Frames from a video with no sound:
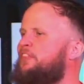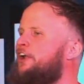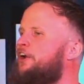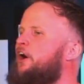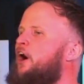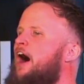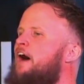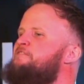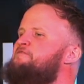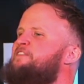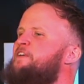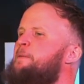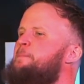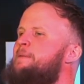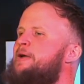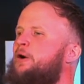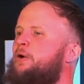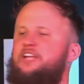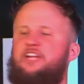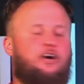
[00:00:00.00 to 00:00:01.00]
that are
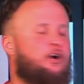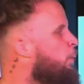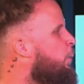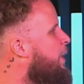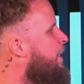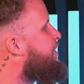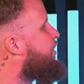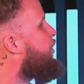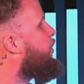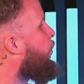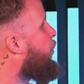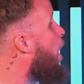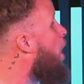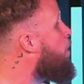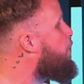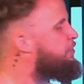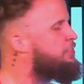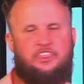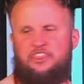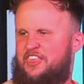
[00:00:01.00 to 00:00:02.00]
unfamiliar with
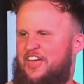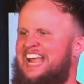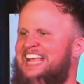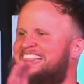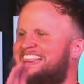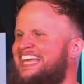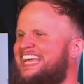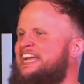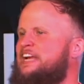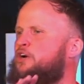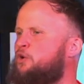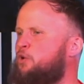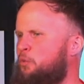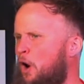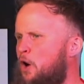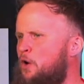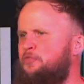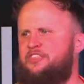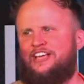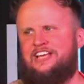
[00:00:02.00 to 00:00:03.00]
growth, they think
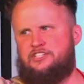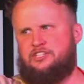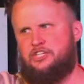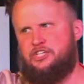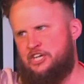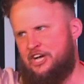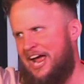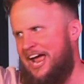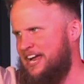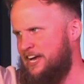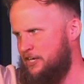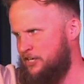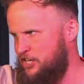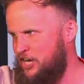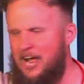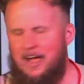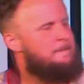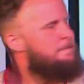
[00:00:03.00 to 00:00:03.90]
growth is change.